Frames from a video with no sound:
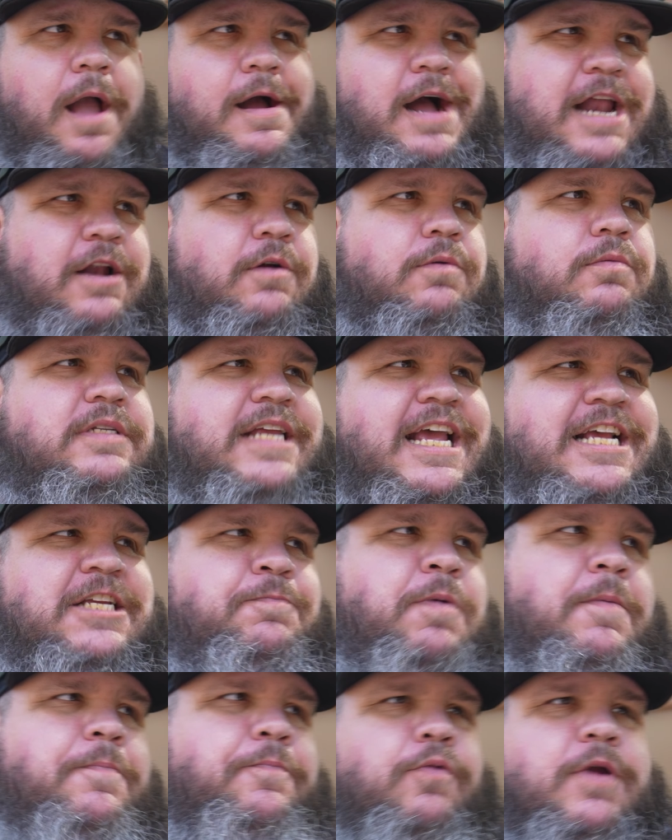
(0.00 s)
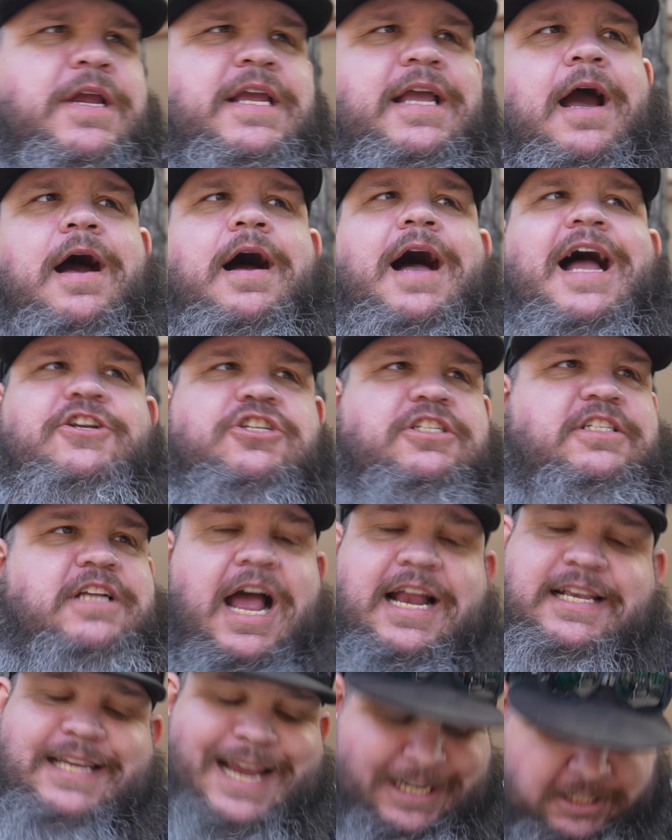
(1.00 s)
I don't taste paprika. I just
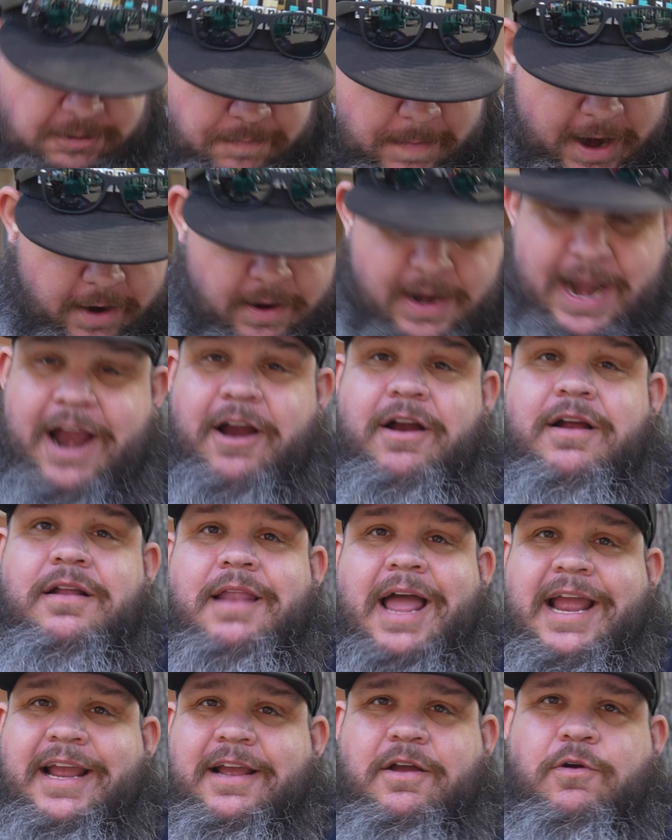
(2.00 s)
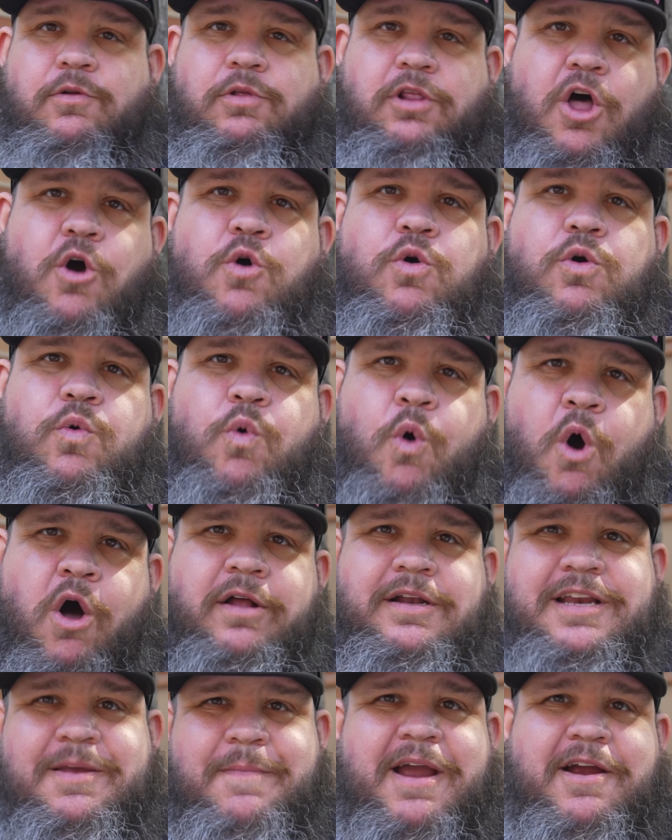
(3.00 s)
I taste marinara, like low
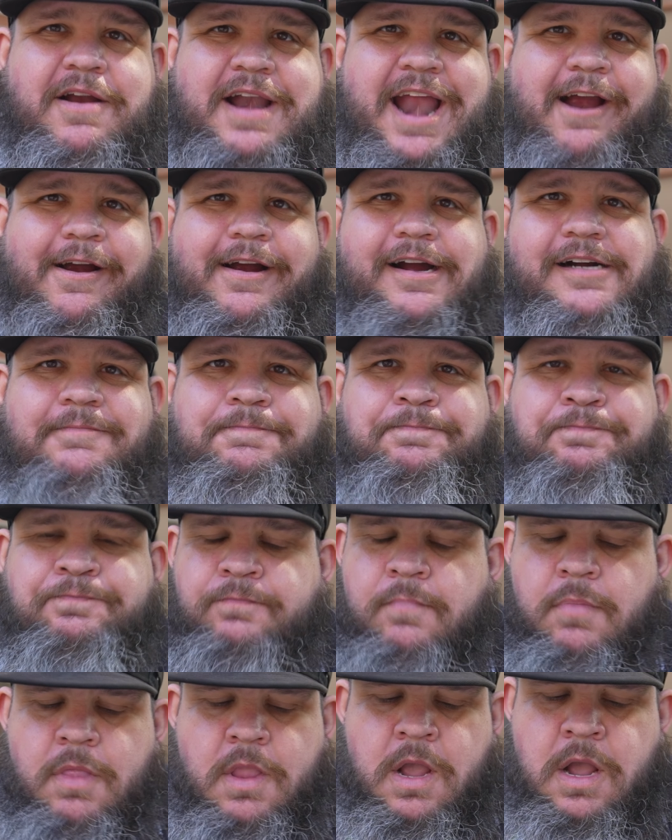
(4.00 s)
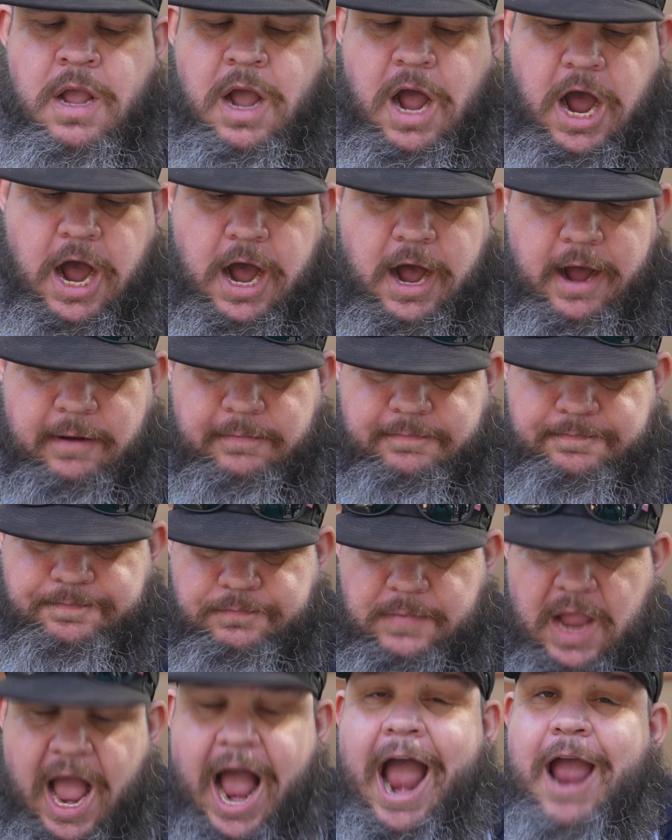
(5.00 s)
quality marinara. Um,
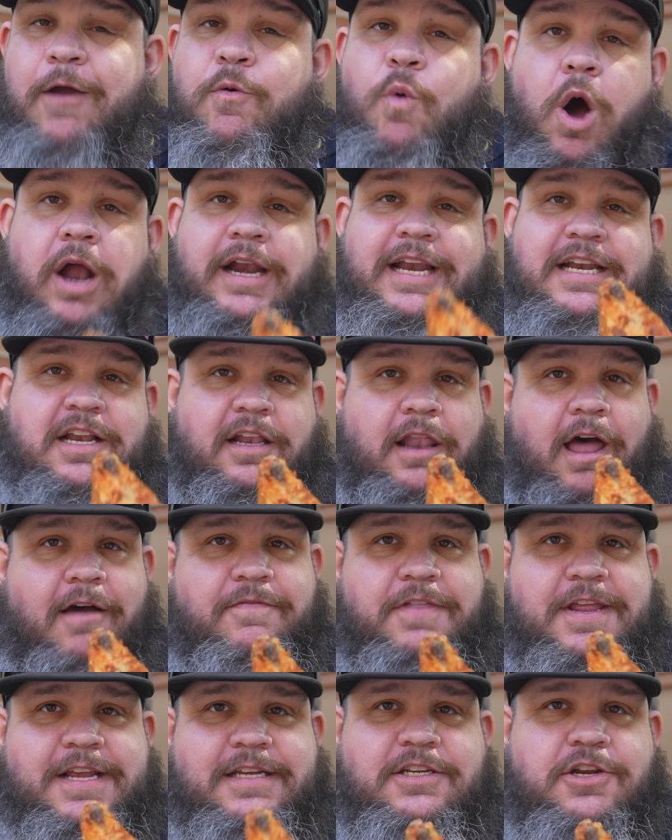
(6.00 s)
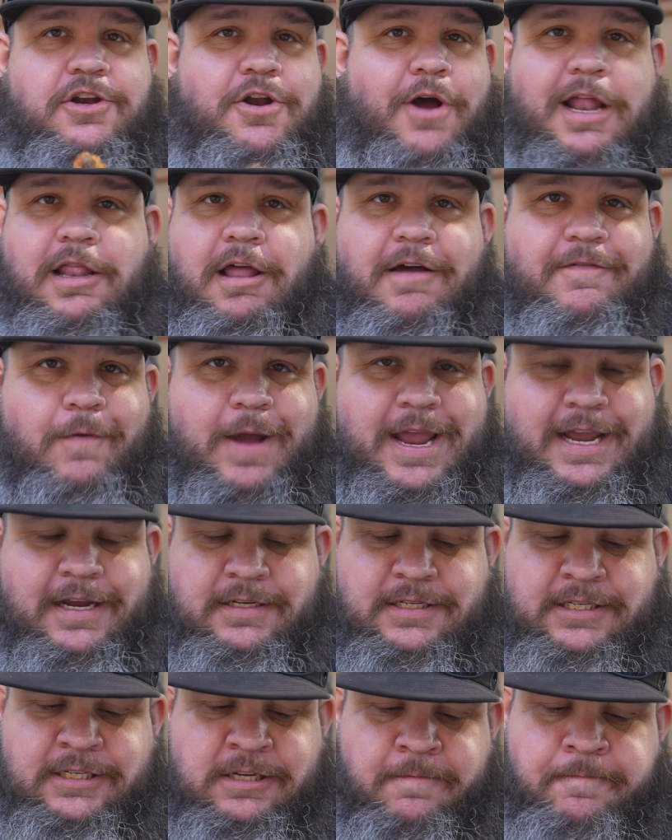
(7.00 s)
I wanted to love these. You know, I love
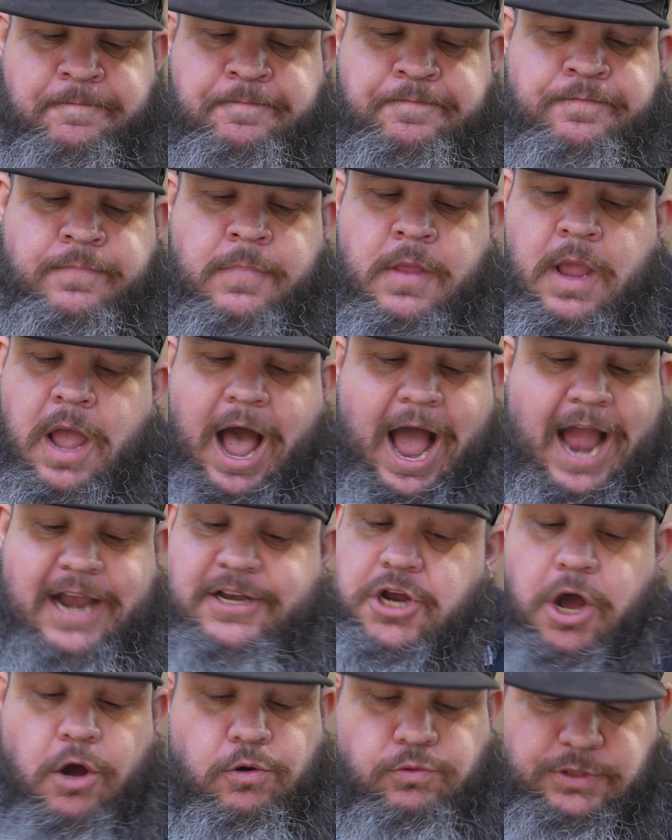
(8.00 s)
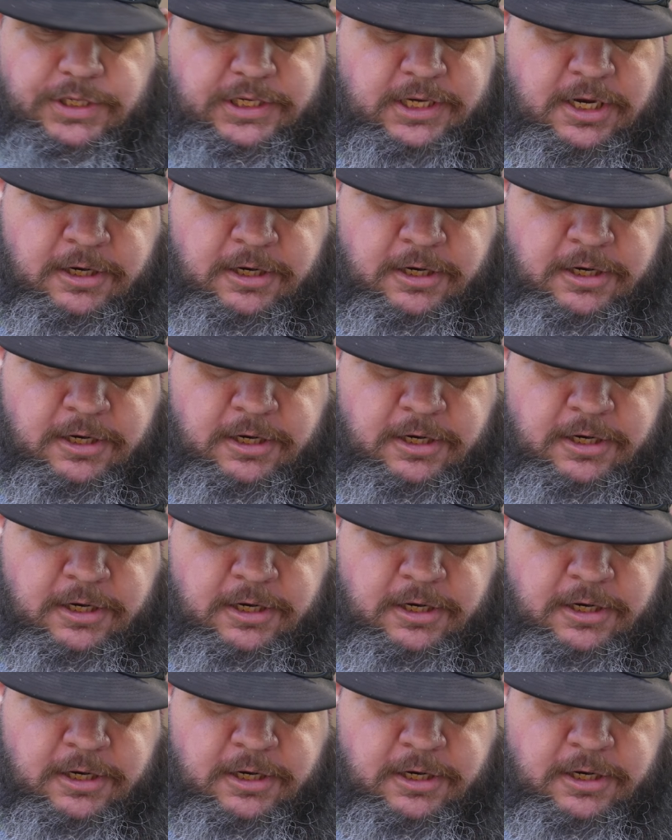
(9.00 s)
wings. I don't.